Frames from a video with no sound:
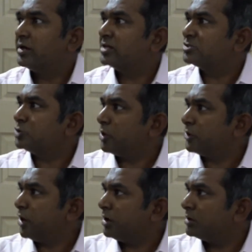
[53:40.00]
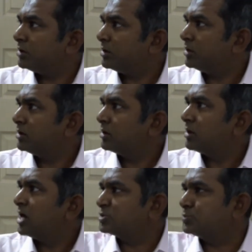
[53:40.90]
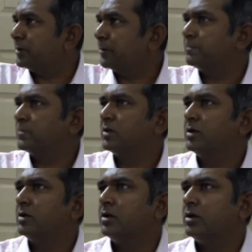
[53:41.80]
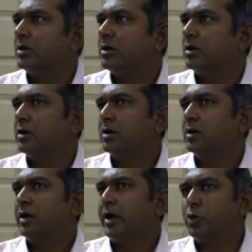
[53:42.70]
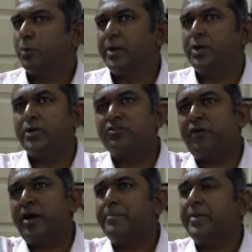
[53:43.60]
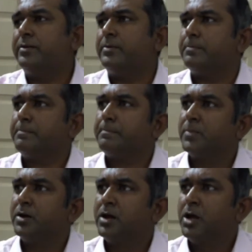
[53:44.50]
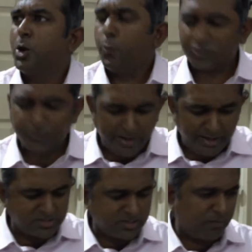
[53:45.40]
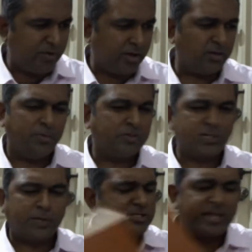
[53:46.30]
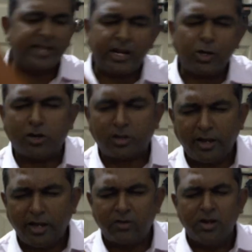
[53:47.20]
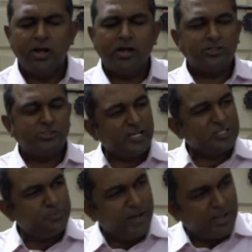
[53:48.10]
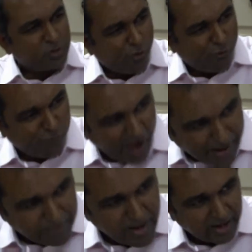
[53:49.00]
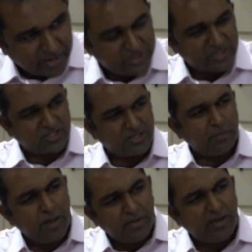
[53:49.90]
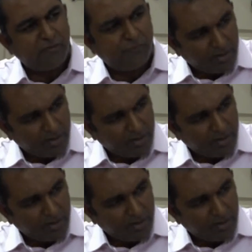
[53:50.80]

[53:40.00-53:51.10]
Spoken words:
is not your husband. And you've been with 5 men. Which means, the scripture is again not clear. She has been through 5 marriages and maybe